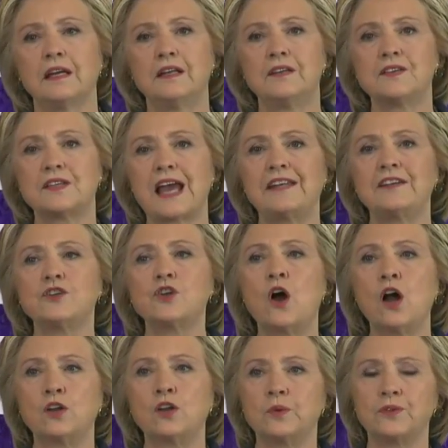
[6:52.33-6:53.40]
and sat and
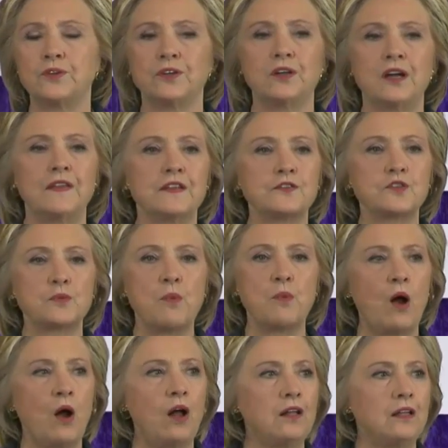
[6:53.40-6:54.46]
talked with her on the
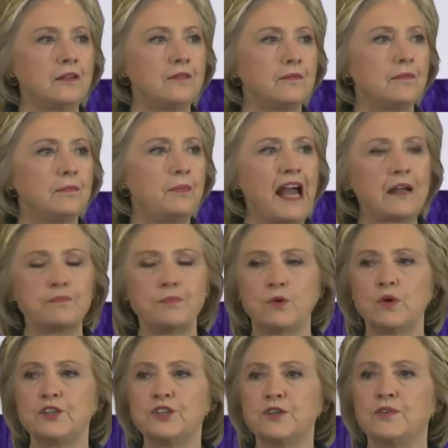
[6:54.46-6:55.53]
small back
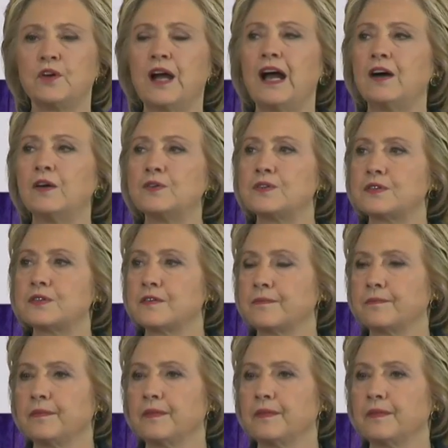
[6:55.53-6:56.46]
porch of her house.